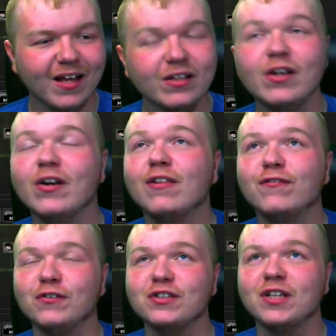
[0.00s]
no, not the
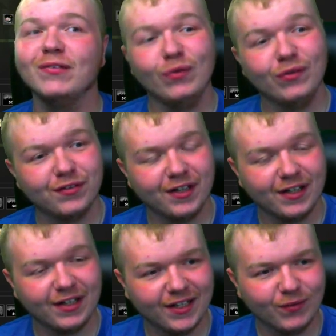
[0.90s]
first level. It was the second
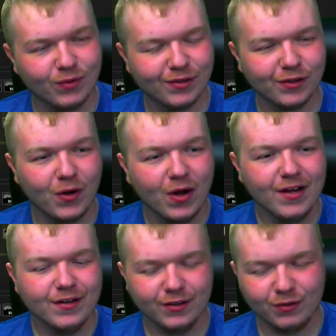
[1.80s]
level. So
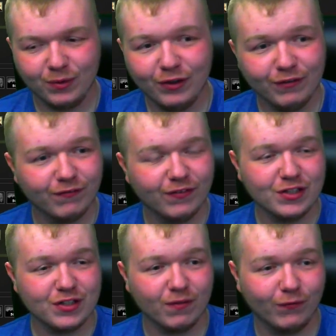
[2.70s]
since we couldn't finish
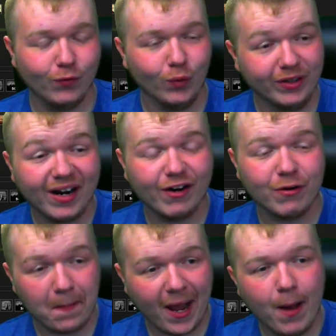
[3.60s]
the full entire
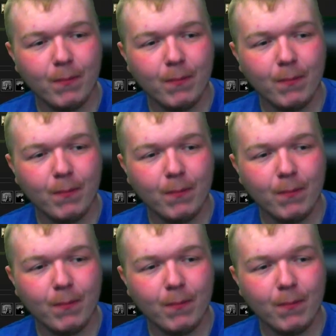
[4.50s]
map,